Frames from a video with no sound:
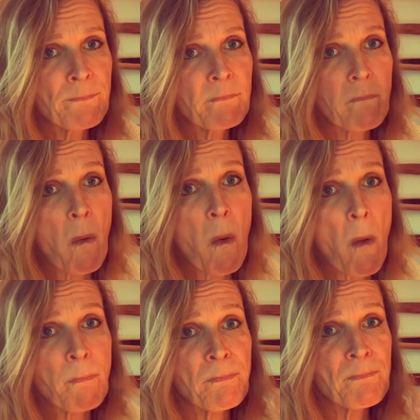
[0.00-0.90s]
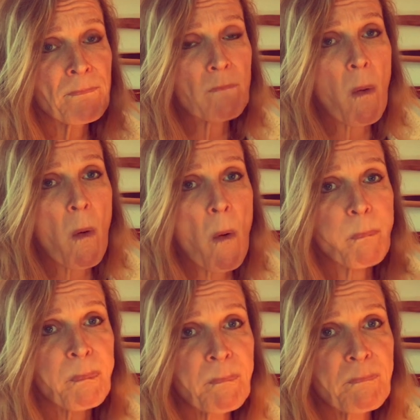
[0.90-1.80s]

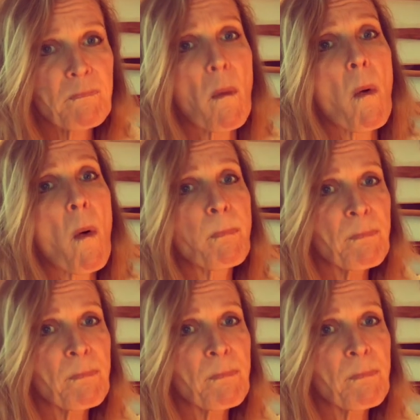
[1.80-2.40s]
boo,